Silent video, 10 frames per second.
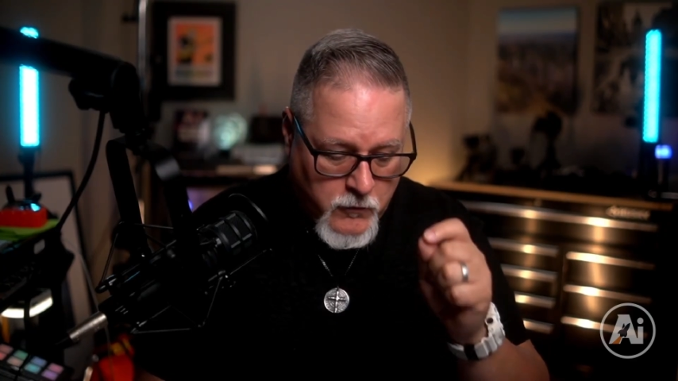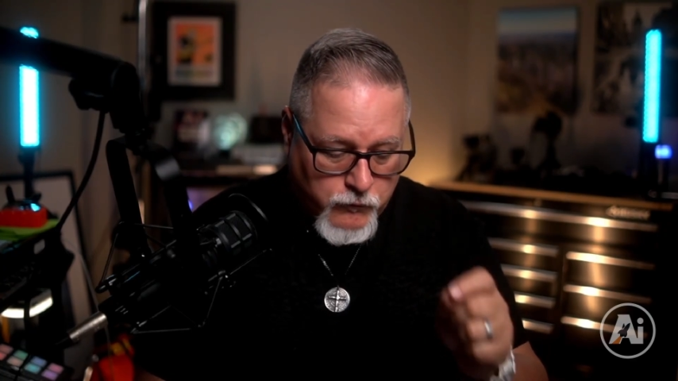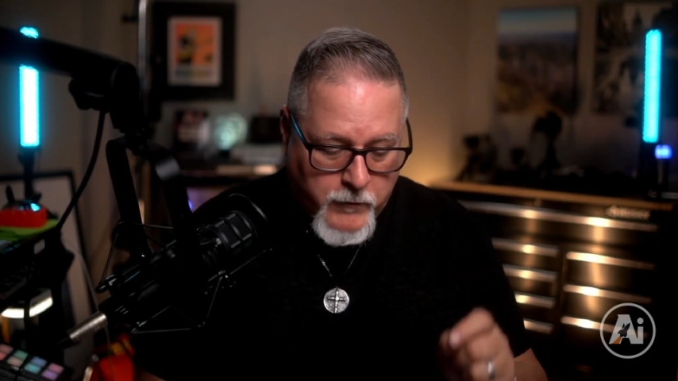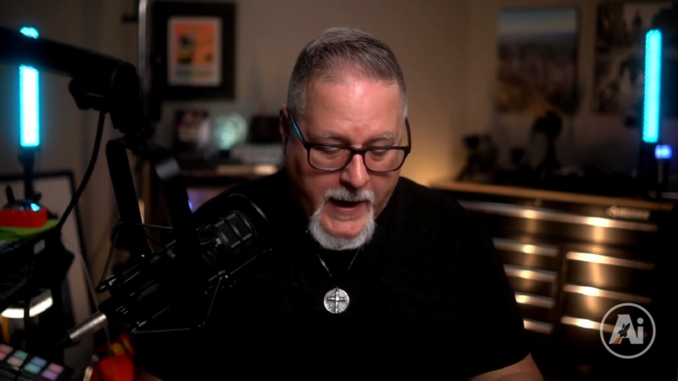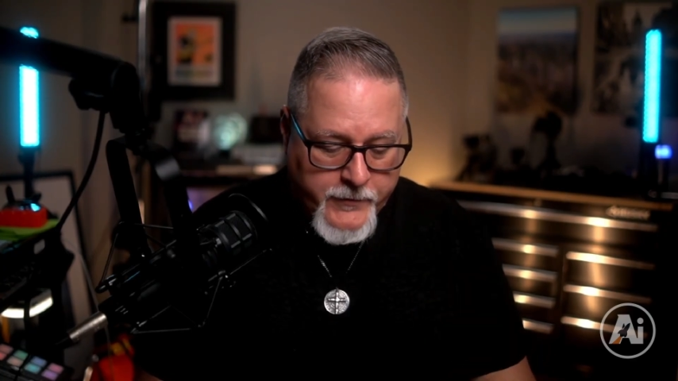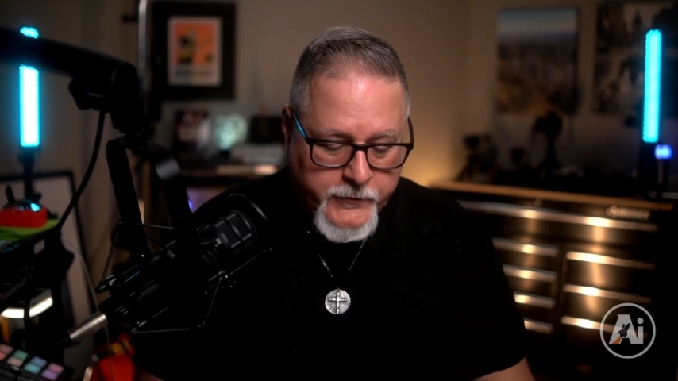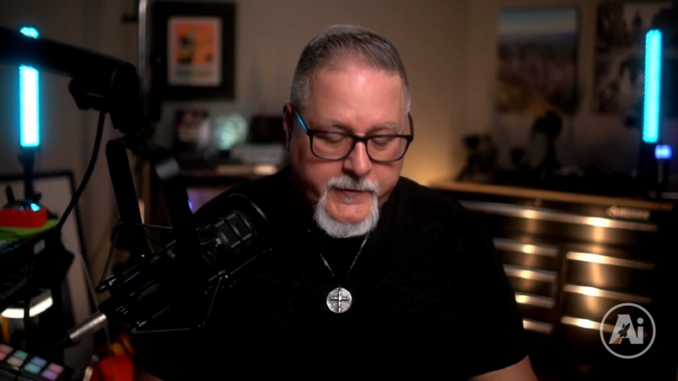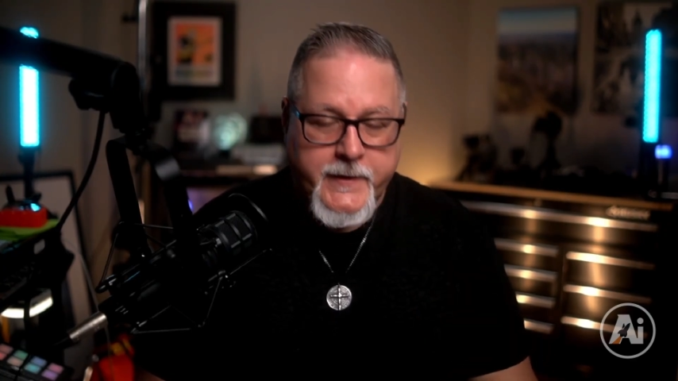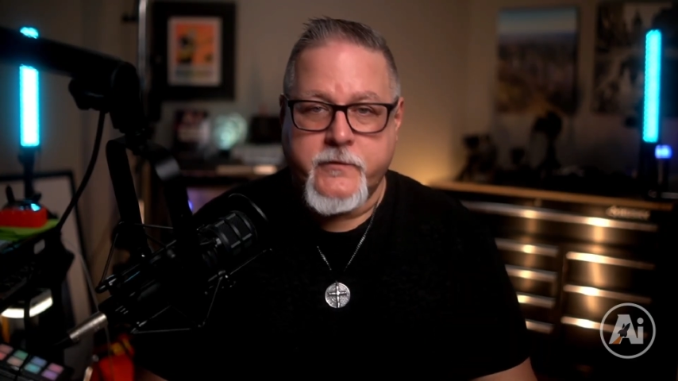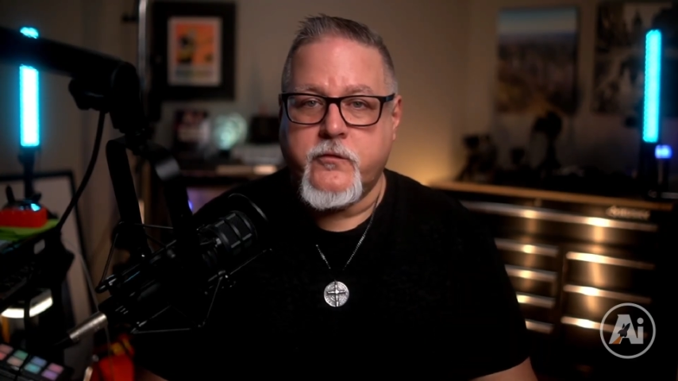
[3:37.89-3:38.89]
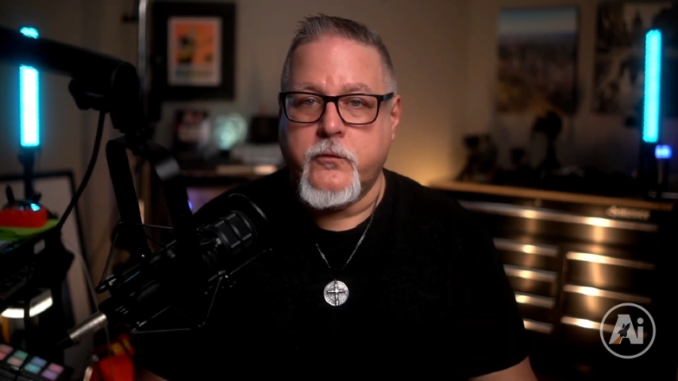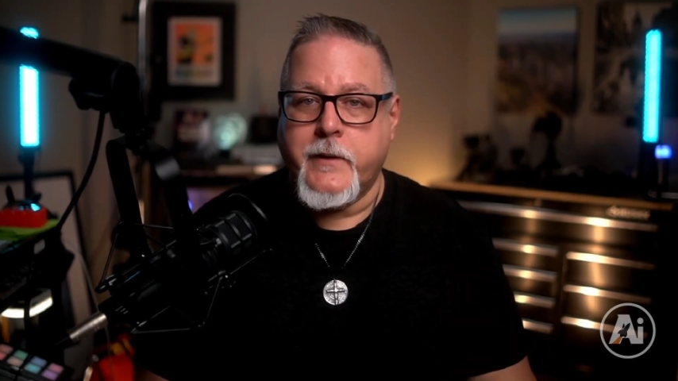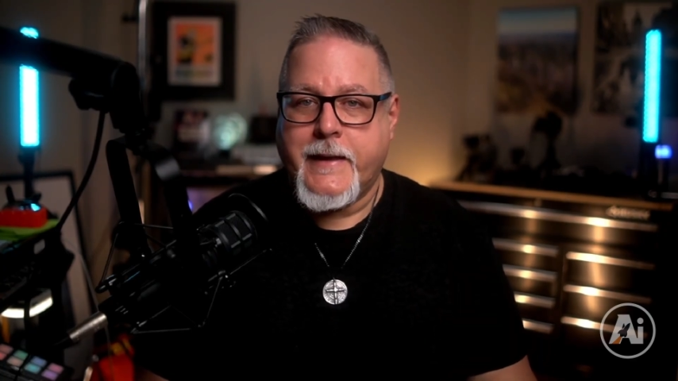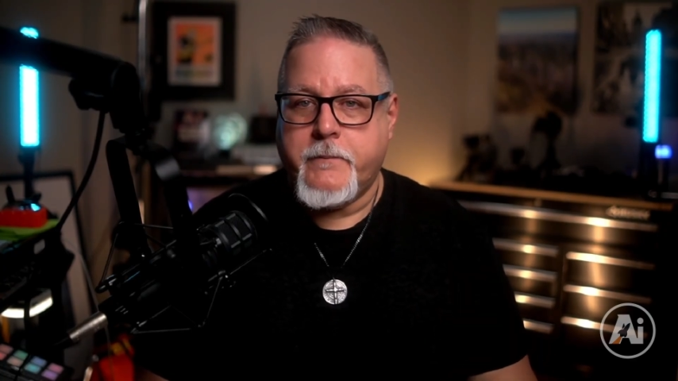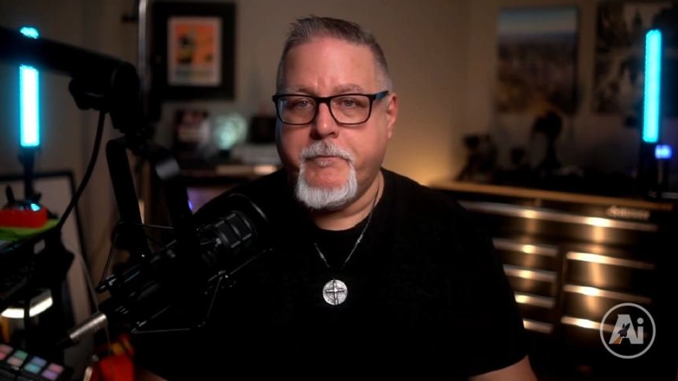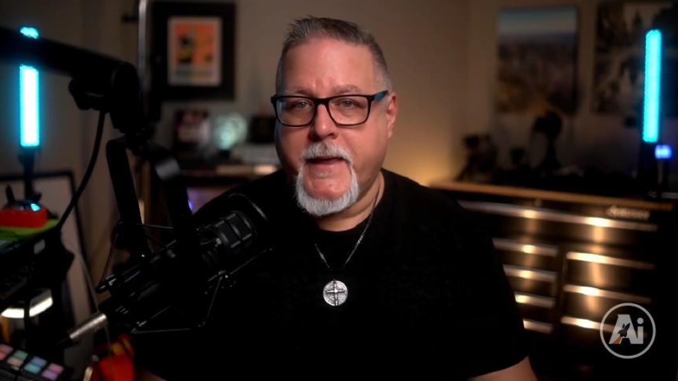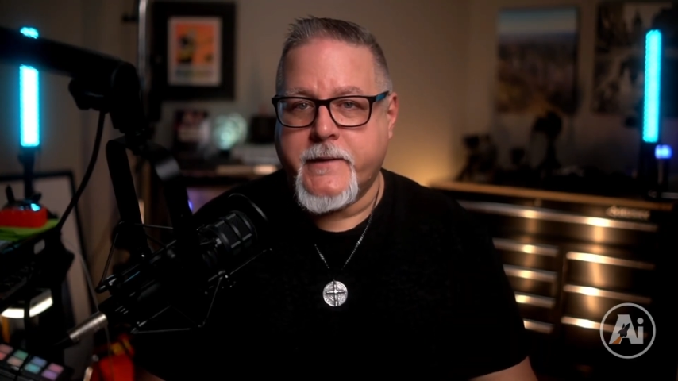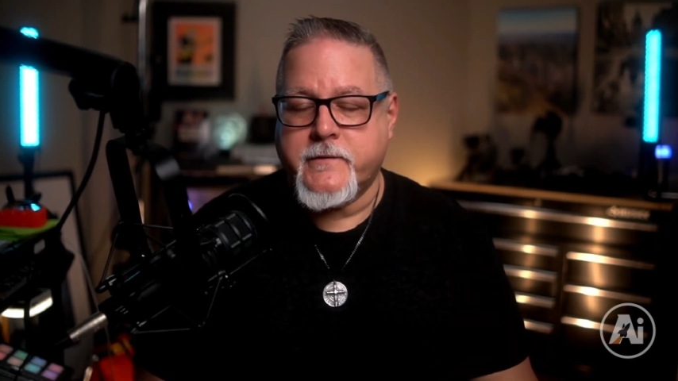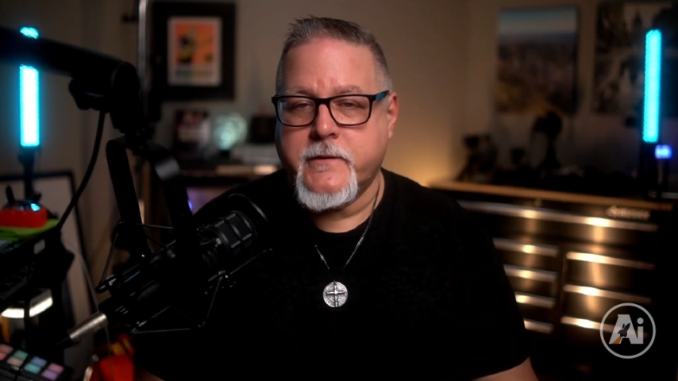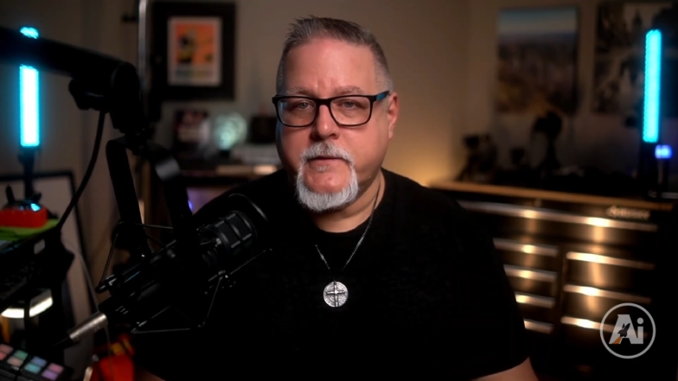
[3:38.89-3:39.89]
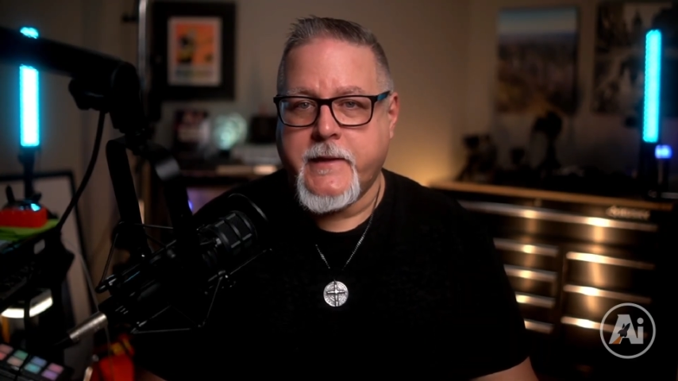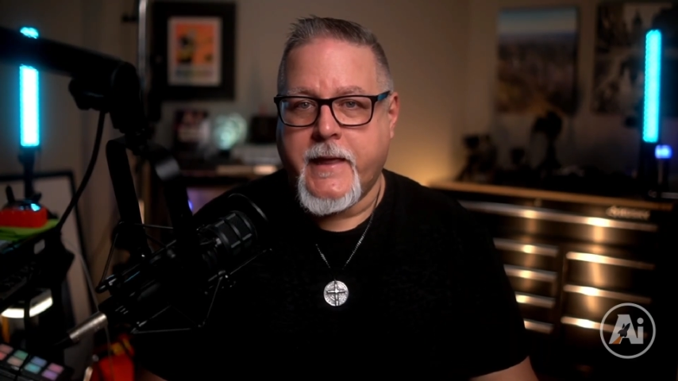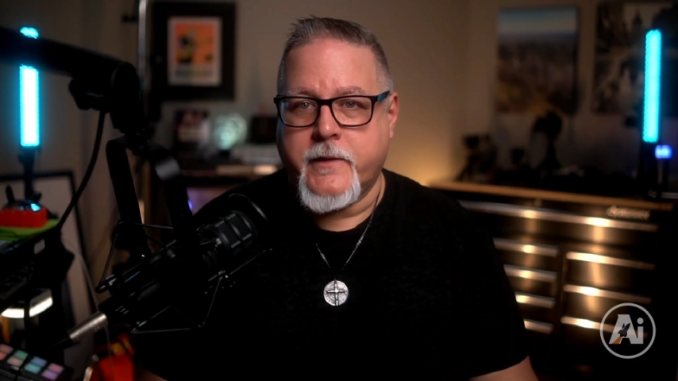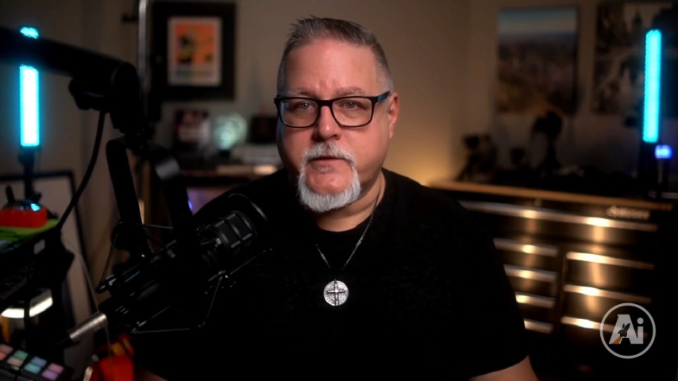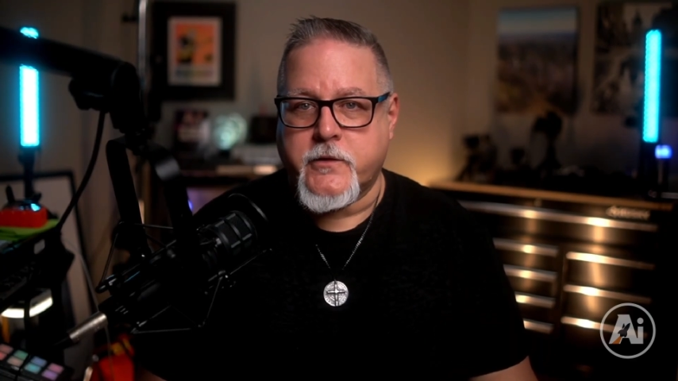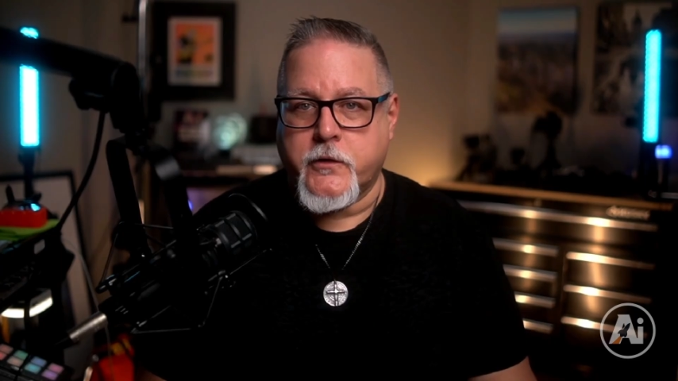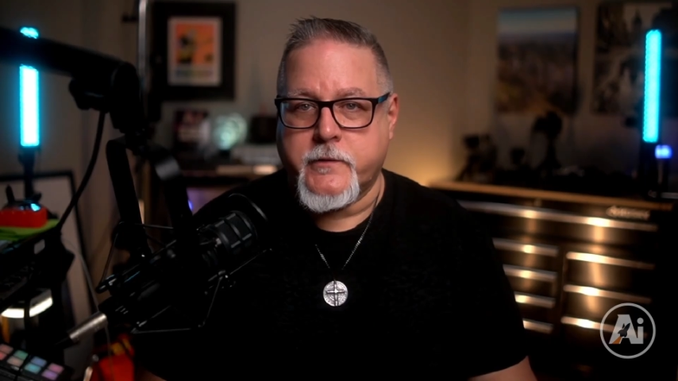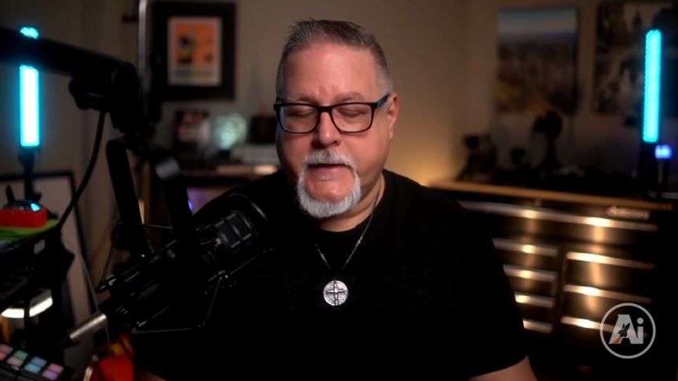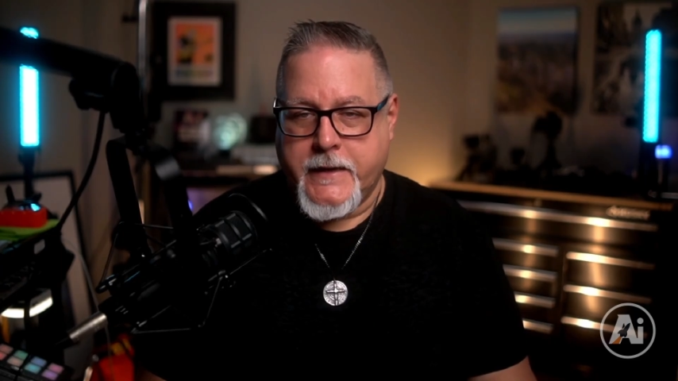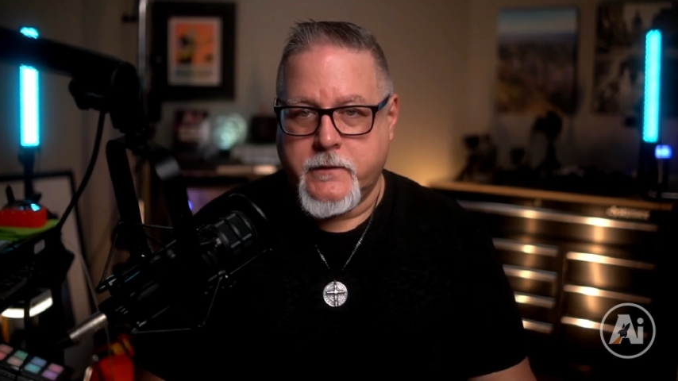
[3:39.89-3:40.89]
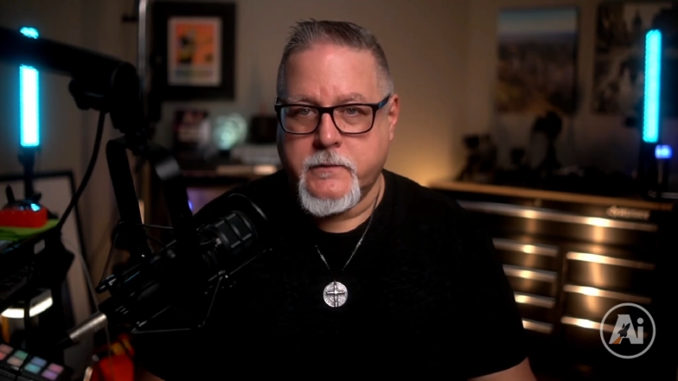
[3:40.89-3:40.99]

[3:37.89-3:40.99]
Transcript: rather than to admit the uncertainty.